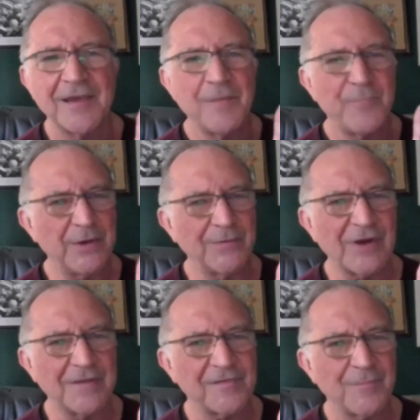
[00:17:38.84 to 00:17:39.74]
period of
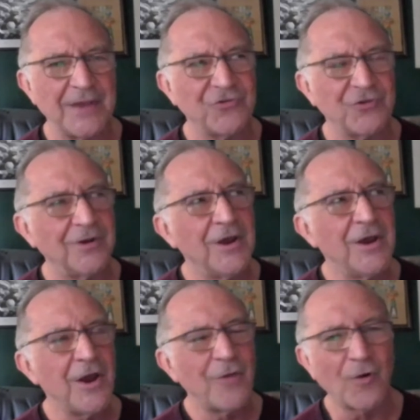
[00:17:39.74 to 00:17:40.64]
transformation.
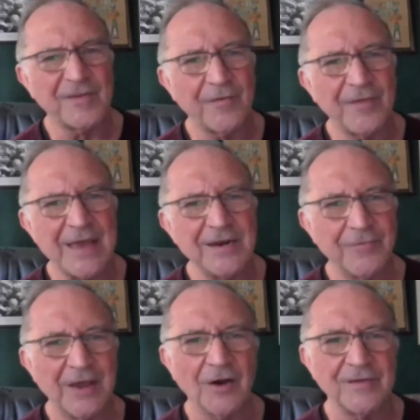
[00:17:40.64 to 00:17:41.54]
Right at the end of
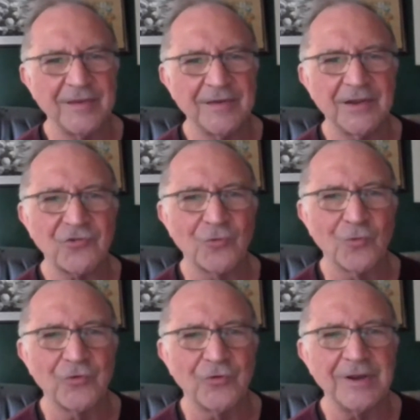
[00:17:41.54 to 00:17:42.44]
it, I did an
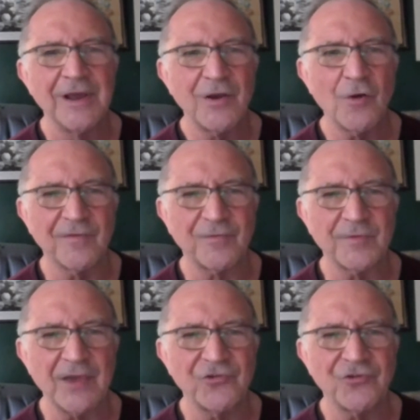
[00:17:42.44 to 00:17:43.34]
extraordinary
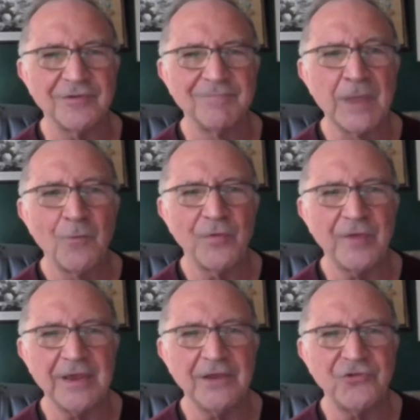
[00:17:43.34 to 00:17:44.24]
consultation with the
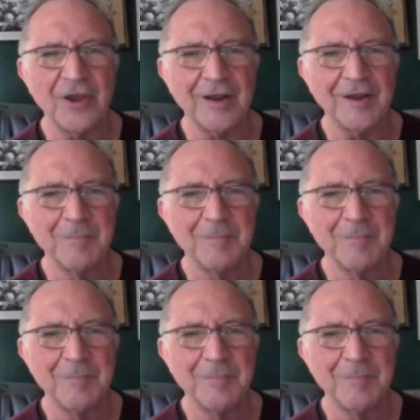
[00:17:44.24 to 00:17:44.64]
I Ching.